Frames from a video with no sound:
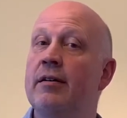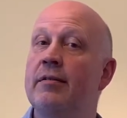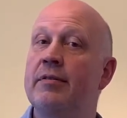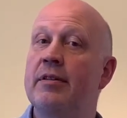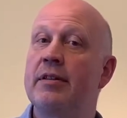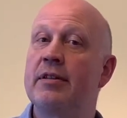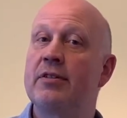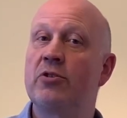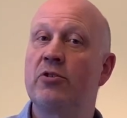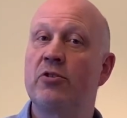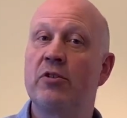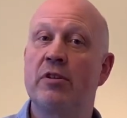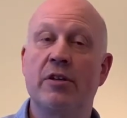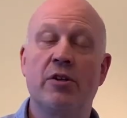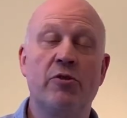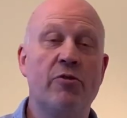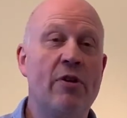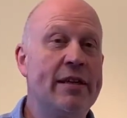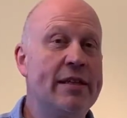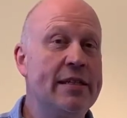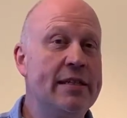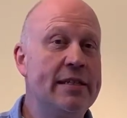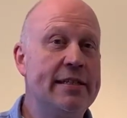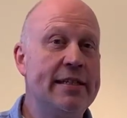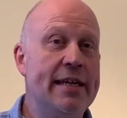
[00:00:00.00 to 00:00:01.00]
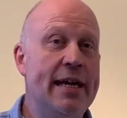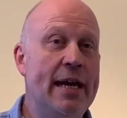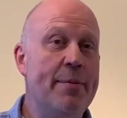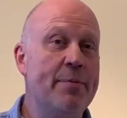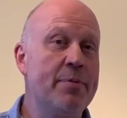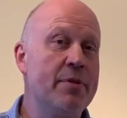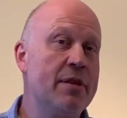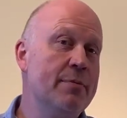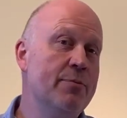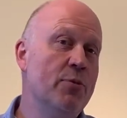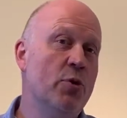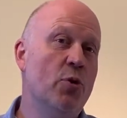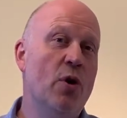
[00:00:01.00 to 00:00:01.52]
the sort of the greater
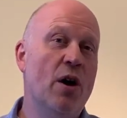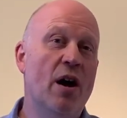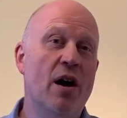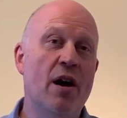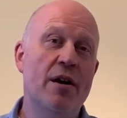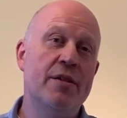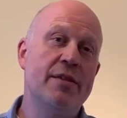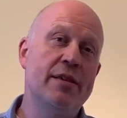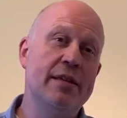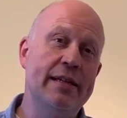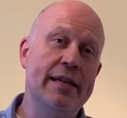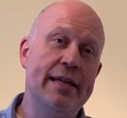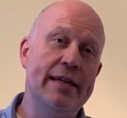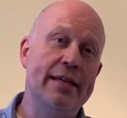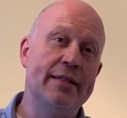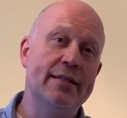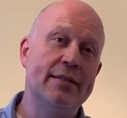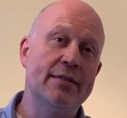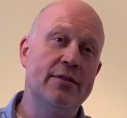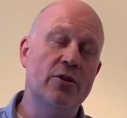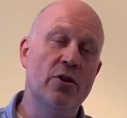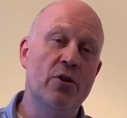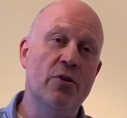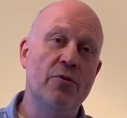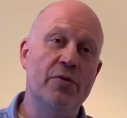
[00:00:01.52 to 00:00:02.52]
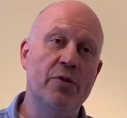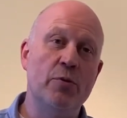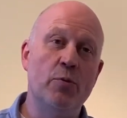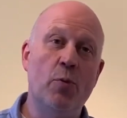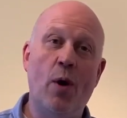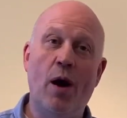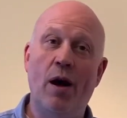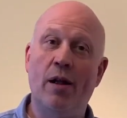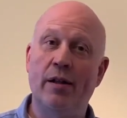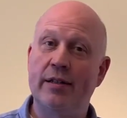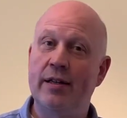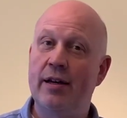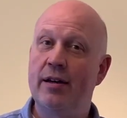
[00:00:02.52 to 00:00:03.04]
depth, the more earthiness of the
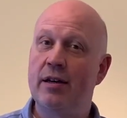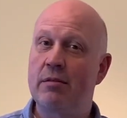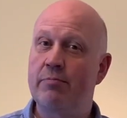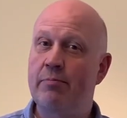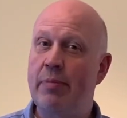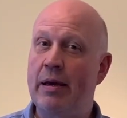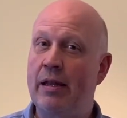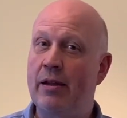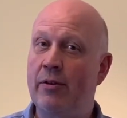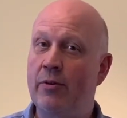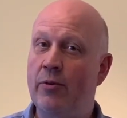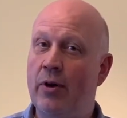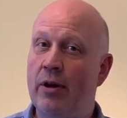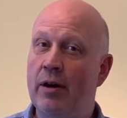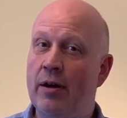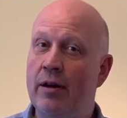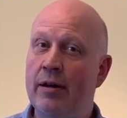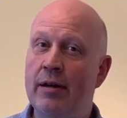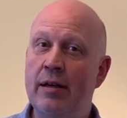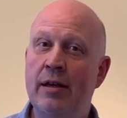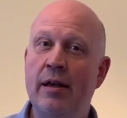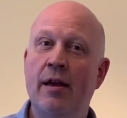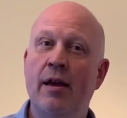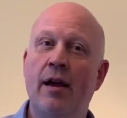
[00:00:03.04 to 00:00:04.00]
Wild Earth Pinot Noir,